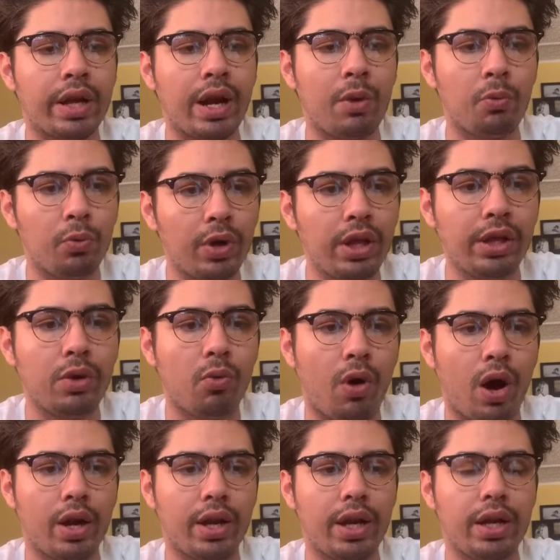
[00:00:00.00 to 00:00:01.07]
I really
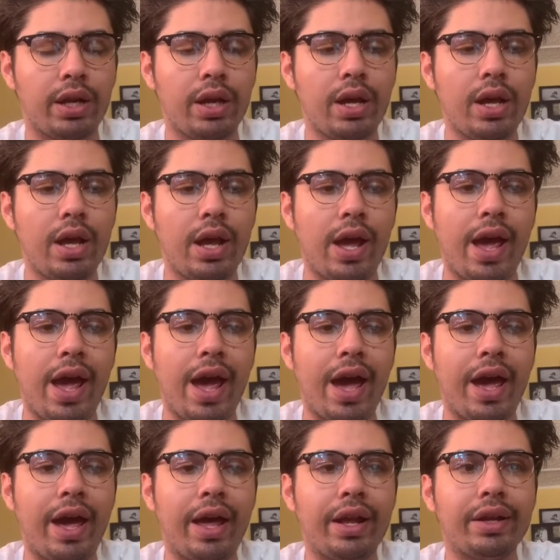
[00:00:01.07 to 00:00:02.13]
wanted,
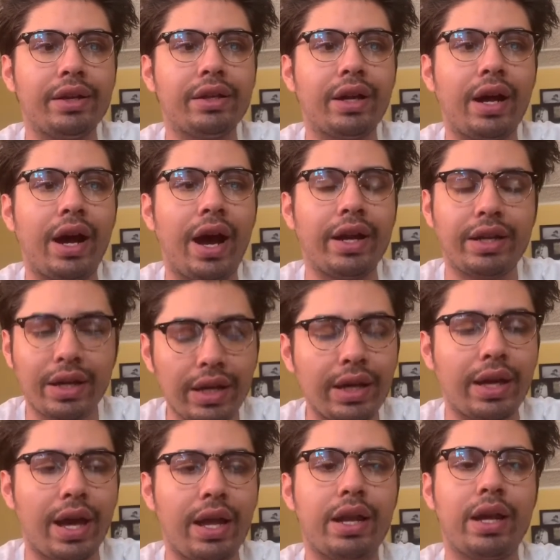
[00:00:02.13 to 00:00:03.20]
and I didn't
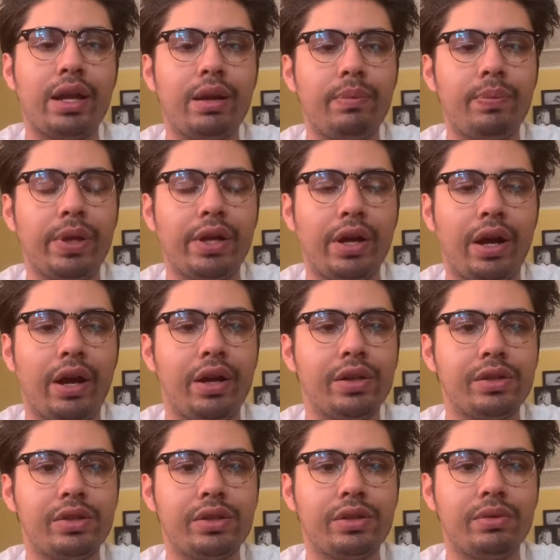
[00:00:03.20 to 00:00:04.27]
get it
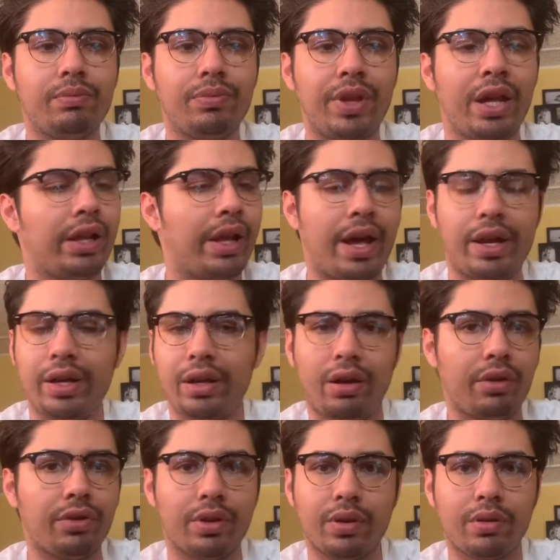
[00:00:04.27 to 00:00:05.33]
because it landed
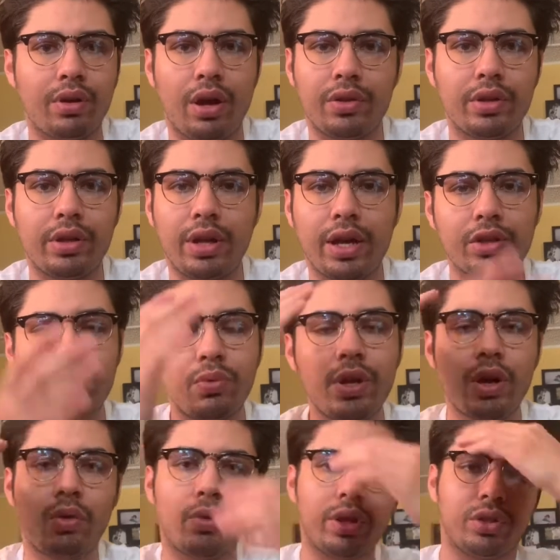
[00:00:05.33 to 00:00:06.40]
on the next
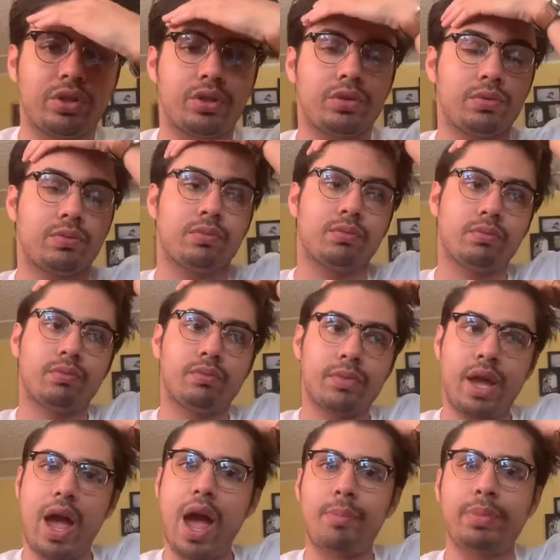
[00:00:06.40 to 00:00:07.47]
wheel, which
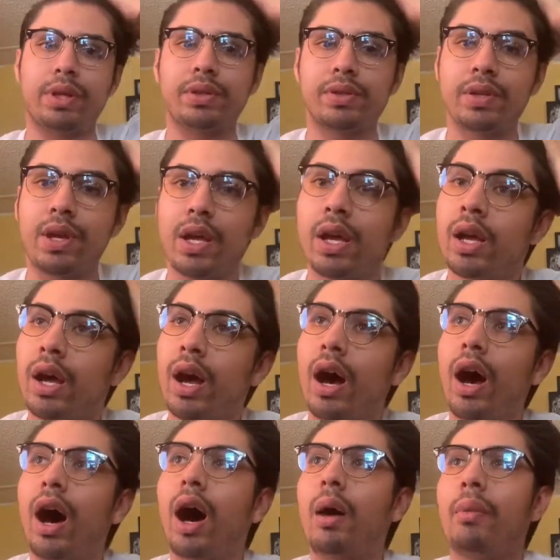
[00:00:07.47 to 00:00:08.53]
happens.
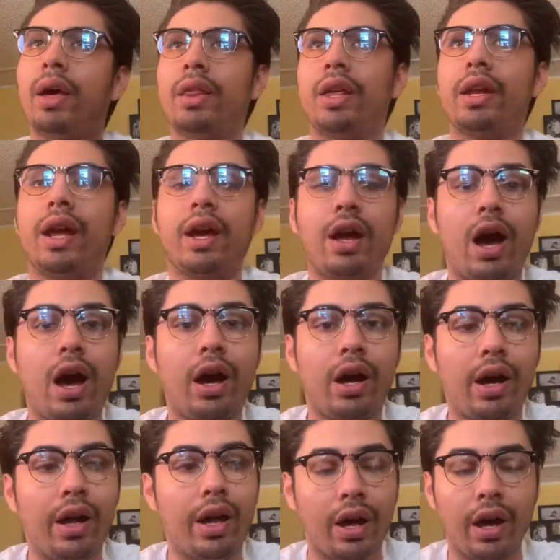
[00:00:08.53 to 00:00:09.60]
And then I
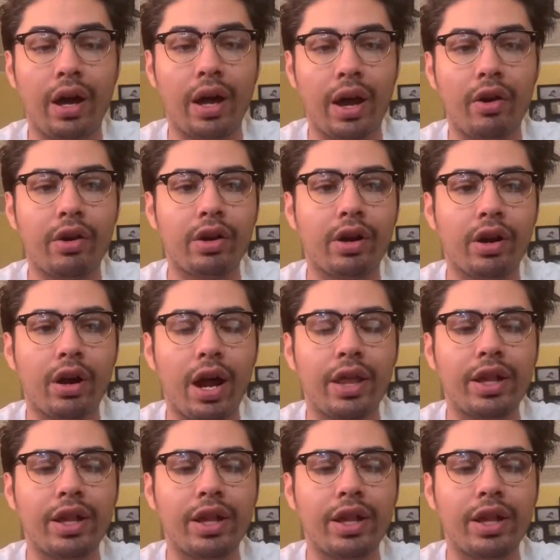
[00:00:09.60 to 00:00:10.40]
got a Heritor.